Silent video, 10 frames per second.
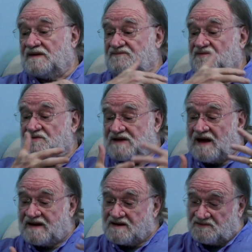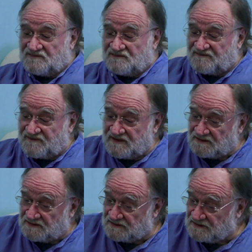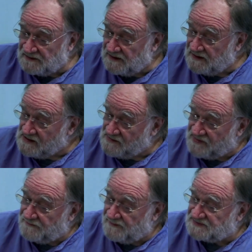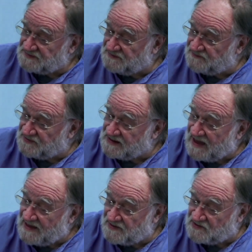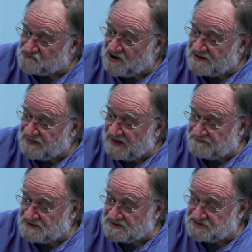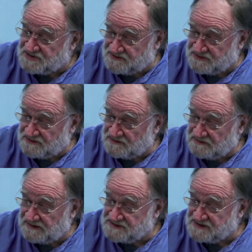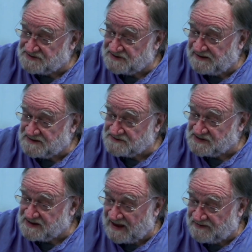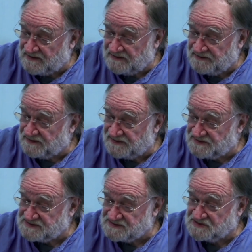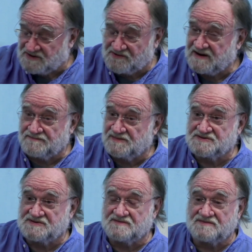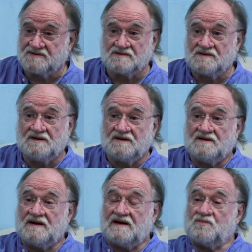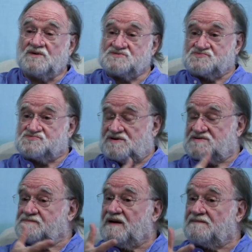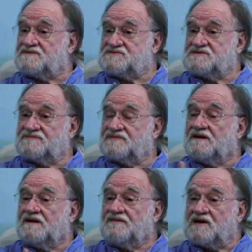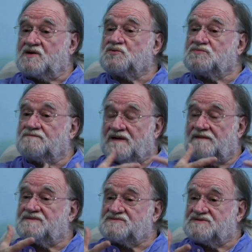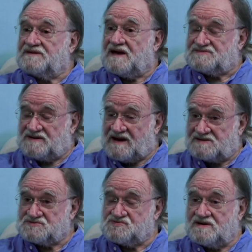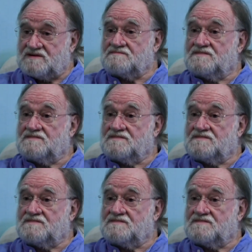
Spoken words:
far as I can feel, they must have together read that material and decided together that this is great material and we should try to publish it. They couldn't publish it as an ashram